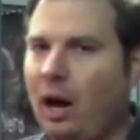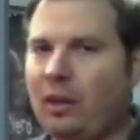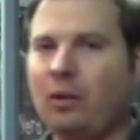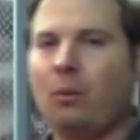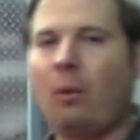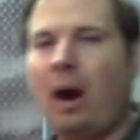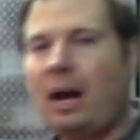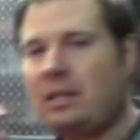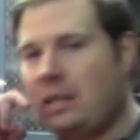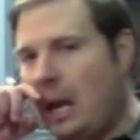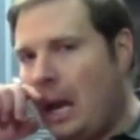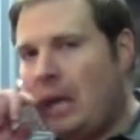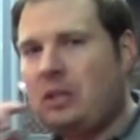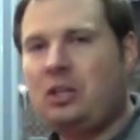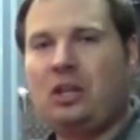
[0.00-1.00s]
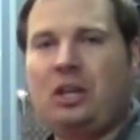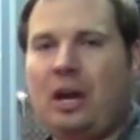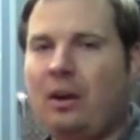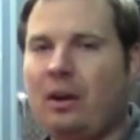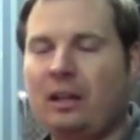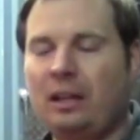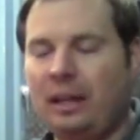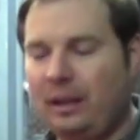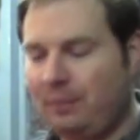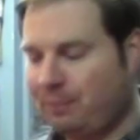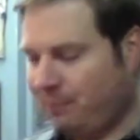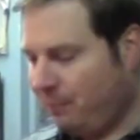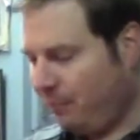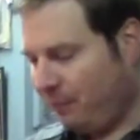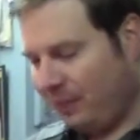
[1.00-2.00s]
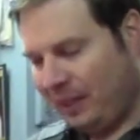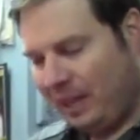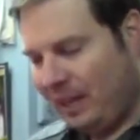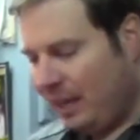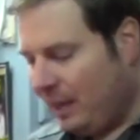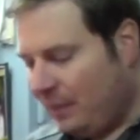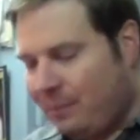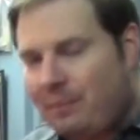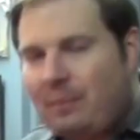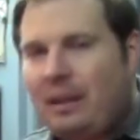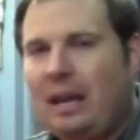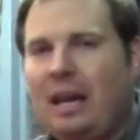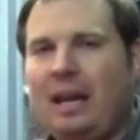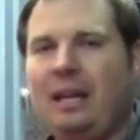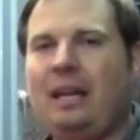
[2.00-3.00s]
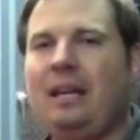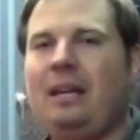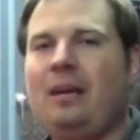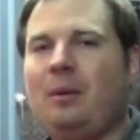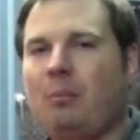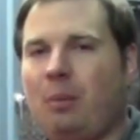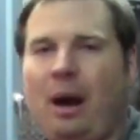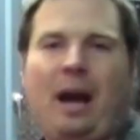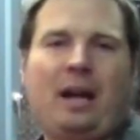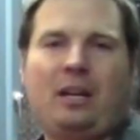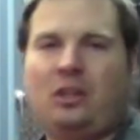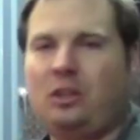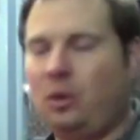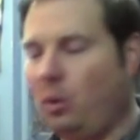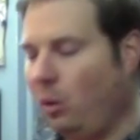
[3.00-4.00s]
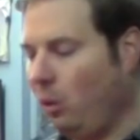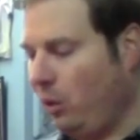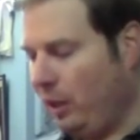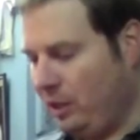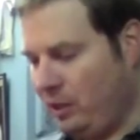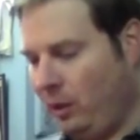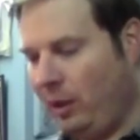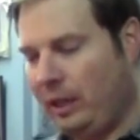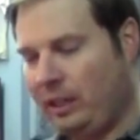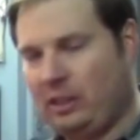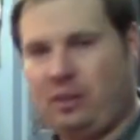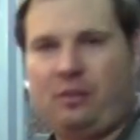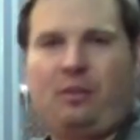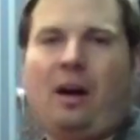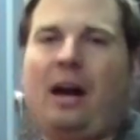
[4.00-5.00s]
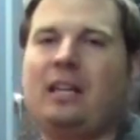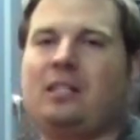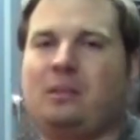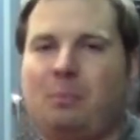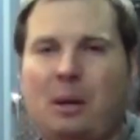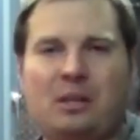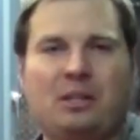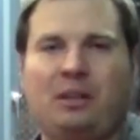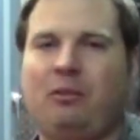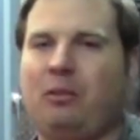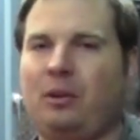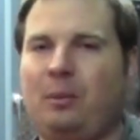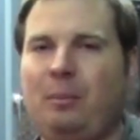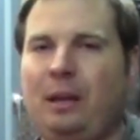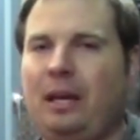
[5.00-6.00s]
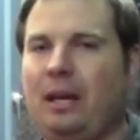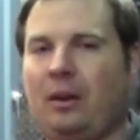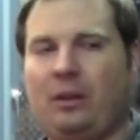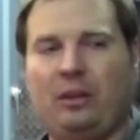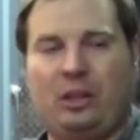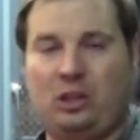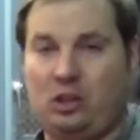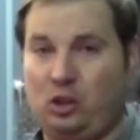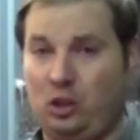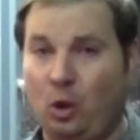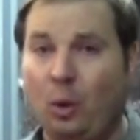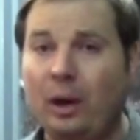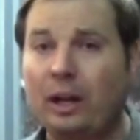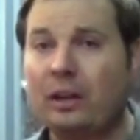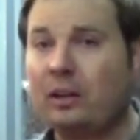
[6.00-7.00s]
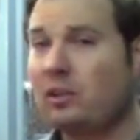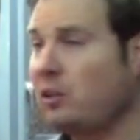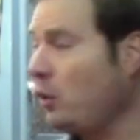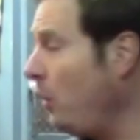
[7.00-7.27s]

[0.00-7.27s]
Otherwise, generically, any brand of tool is going to suffice, especially for the beginner that's doing it in his